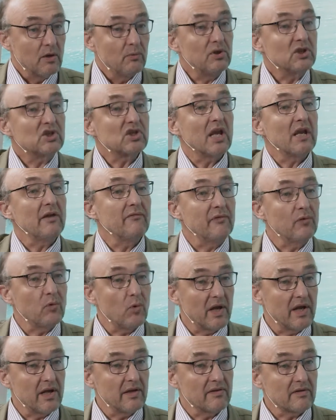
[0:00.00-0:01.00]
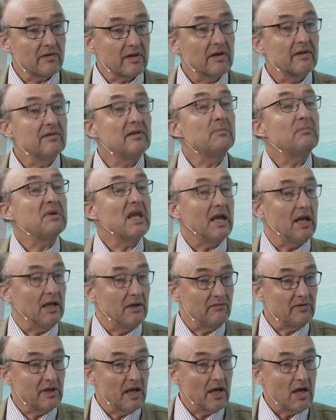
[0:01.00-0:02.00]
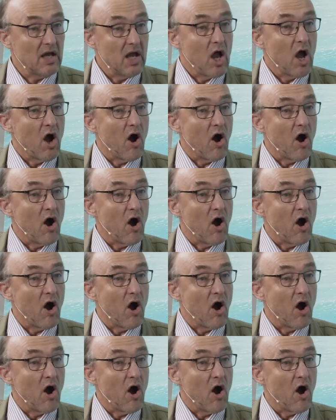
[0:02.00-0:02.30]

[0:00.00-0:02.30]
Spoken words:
which influence the behavior